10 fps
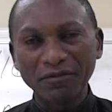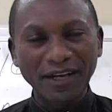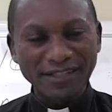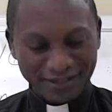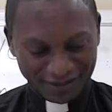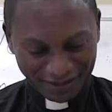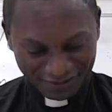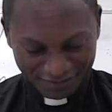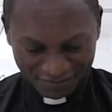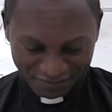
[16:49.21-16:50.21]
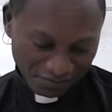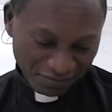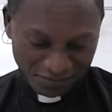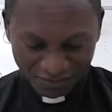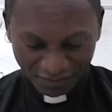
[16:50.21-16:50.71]
of us. Okay?
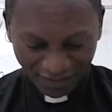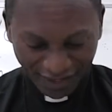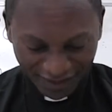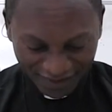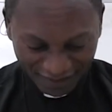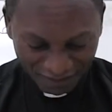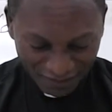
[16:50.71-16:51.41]
okay?